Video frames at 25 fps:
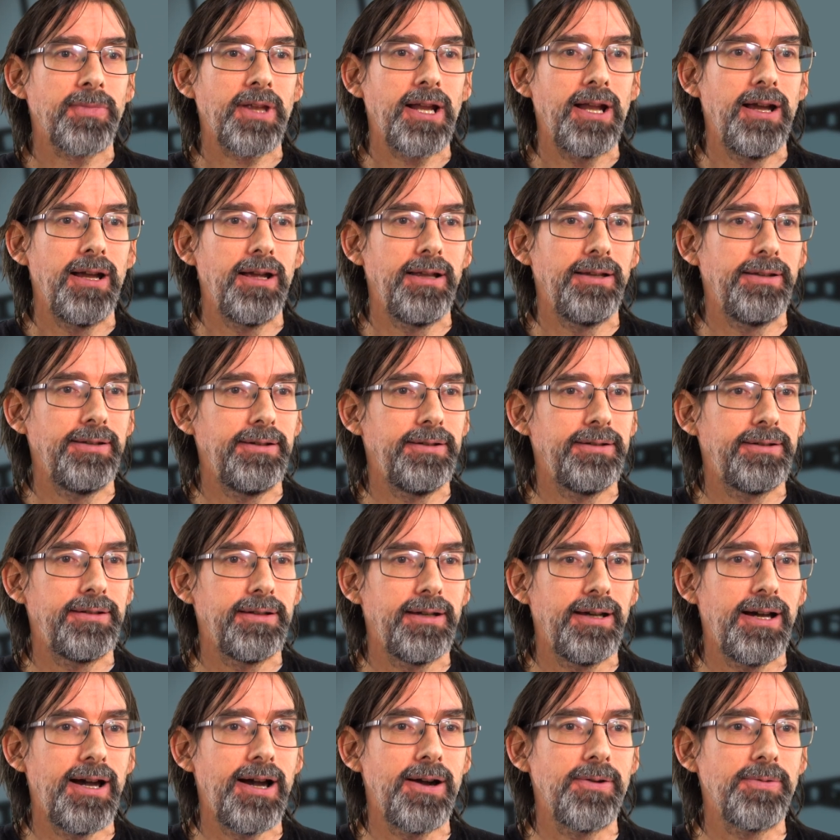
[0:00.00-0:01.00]
And
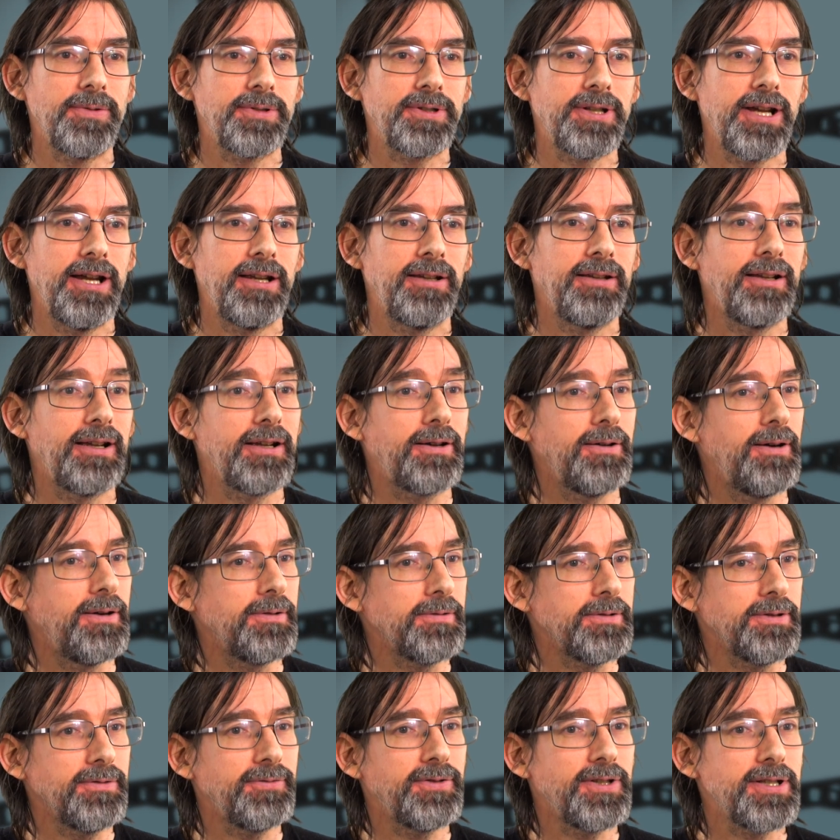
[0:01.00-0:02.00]
I was kind of like, oh, I'm
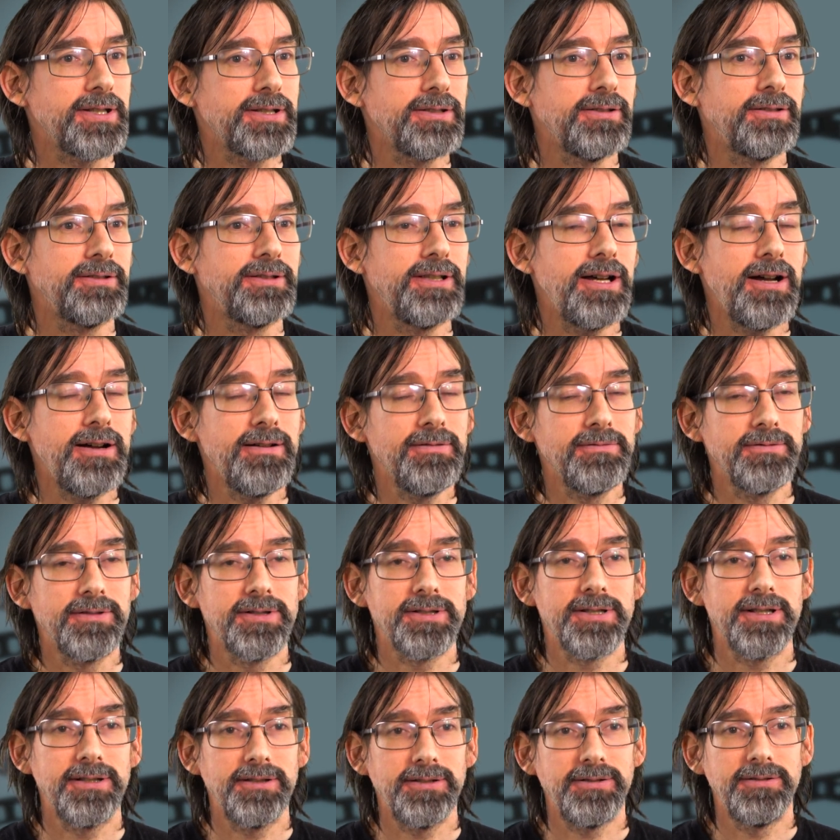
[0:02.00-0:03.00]
going to have to slow down
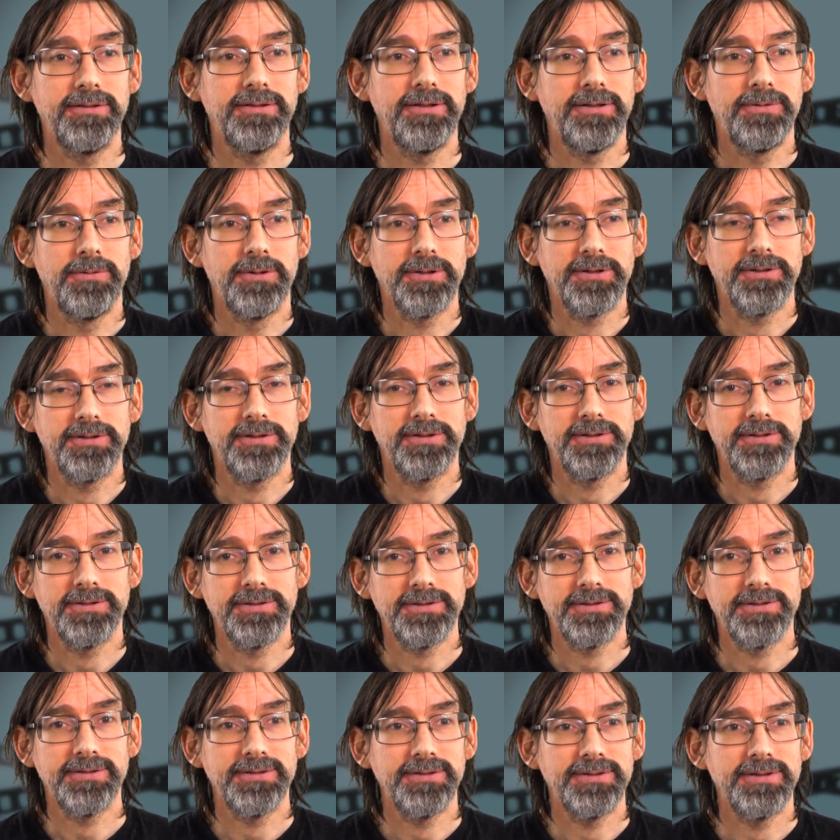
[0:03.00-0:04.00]
because I don't know
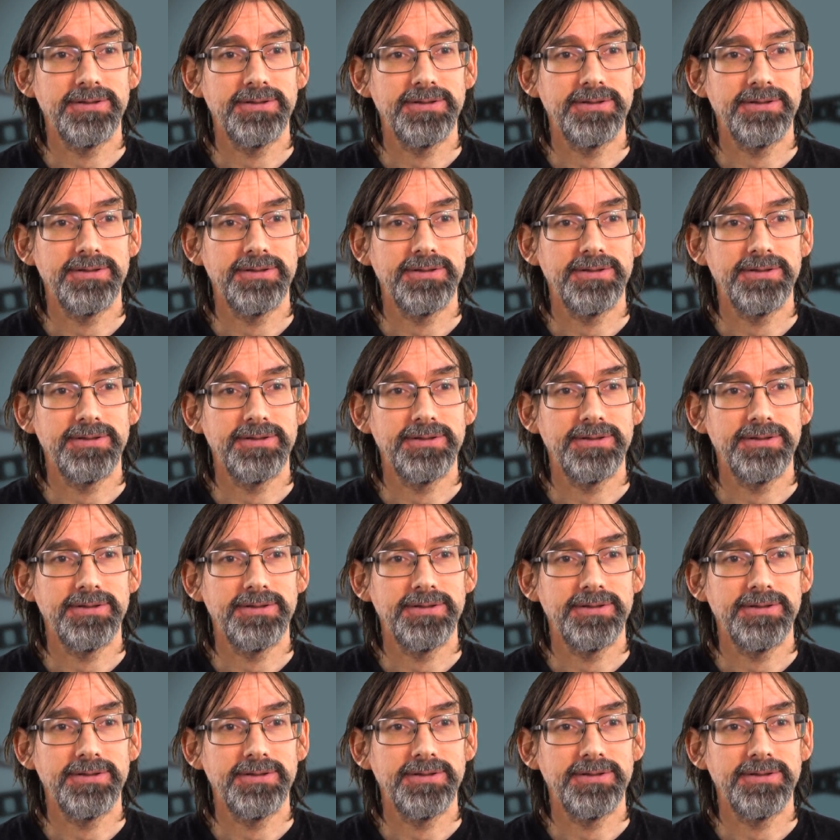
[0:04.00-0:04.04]
what's